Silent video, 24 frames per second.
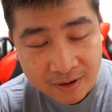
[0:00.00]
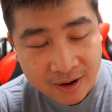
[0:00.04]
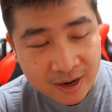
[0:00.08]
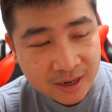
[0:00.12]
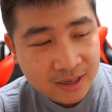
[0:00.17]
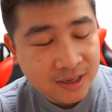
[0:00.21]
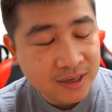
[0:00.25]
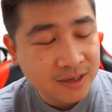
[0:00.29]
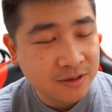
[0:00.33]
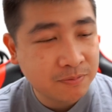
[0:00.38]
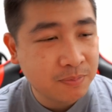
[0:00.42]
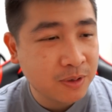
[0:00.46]
right,
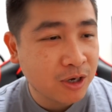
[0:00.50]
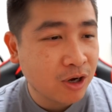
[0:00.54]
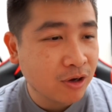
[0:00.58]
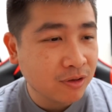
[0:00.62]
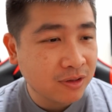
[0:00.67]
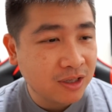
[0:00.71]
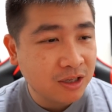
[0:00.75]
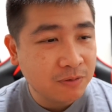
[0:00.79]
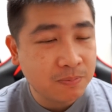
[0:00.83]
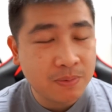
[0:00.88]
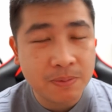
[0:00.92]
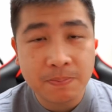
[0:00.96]
is
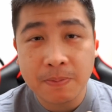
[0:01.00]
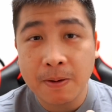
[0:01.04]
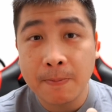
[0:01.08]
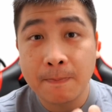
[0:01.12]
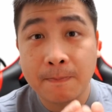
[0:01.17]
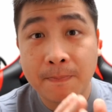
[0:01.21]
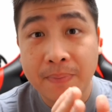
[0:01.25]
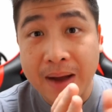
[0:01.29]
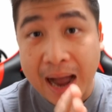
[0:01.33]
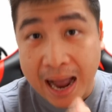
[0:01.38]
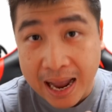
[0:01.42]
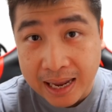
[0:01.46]
because these
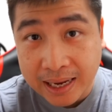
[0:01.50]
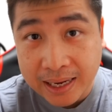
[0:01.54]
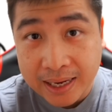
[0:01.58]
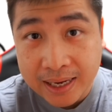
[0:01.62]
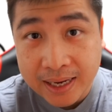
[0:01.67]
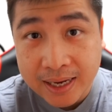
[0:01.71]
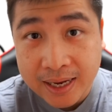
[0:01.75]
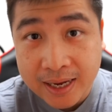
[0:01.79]
people buy,